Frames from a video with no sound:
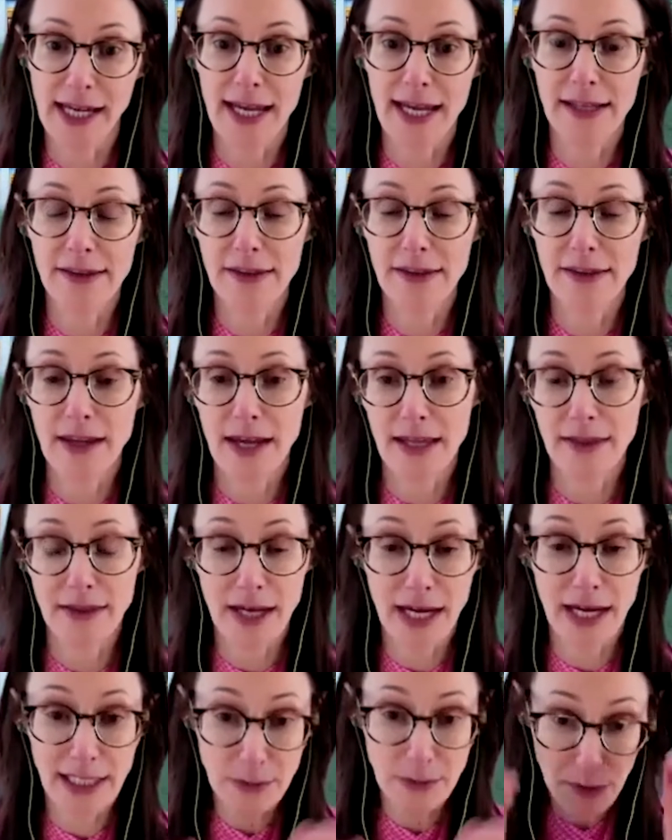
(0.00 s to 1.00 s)
and
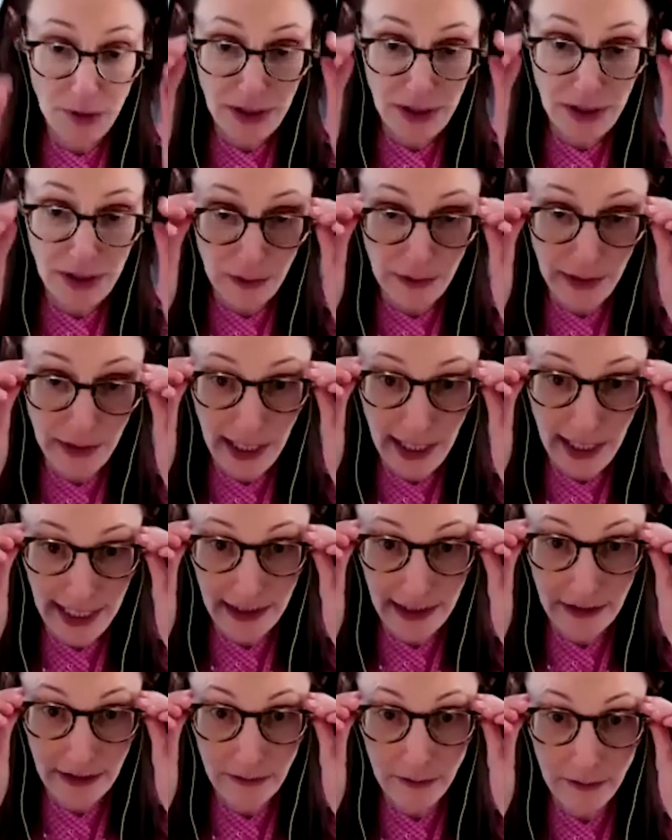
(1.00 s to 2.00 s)
I suppose this will not
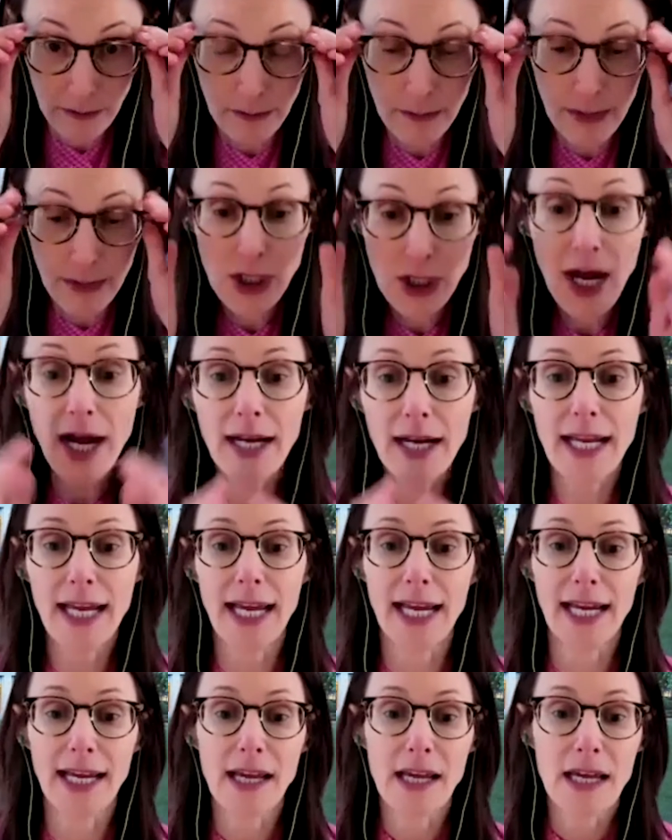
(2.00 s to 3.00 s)
be
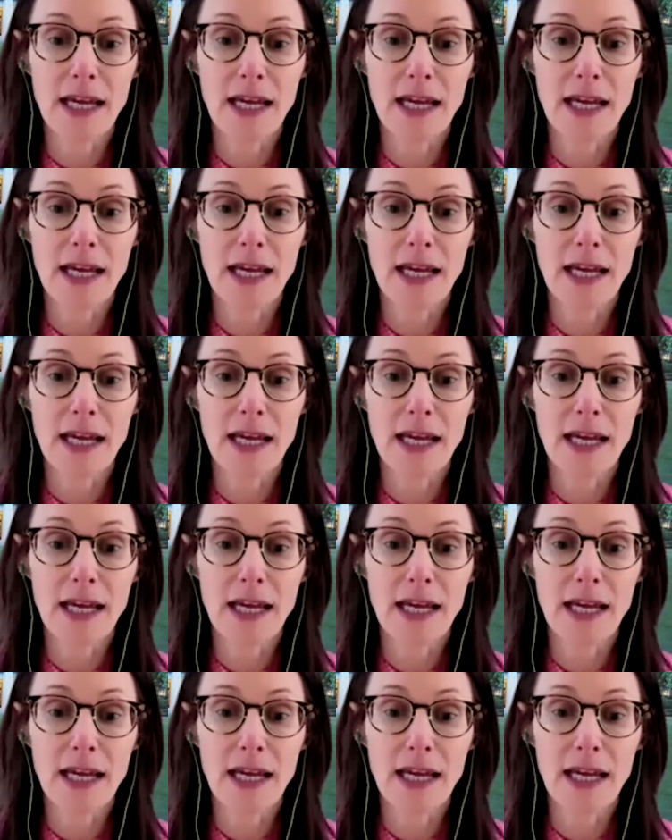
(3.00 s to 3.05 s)
shocking,